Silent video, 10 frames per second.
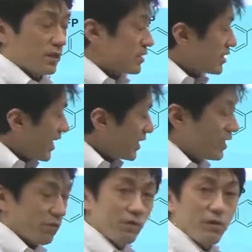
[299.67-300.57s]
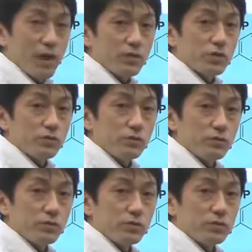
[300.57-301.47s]
The stacking interaction
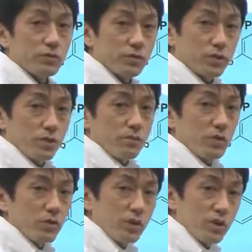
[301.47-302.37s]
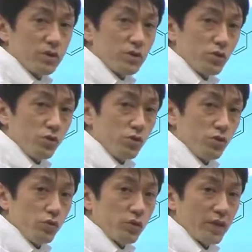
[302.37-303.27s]
between these
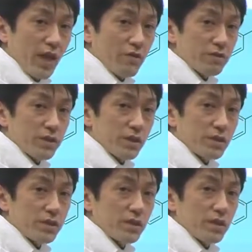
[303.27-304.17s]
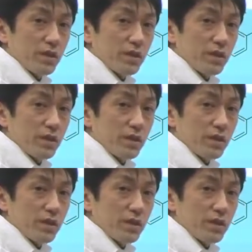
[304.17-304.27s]
two tyrosines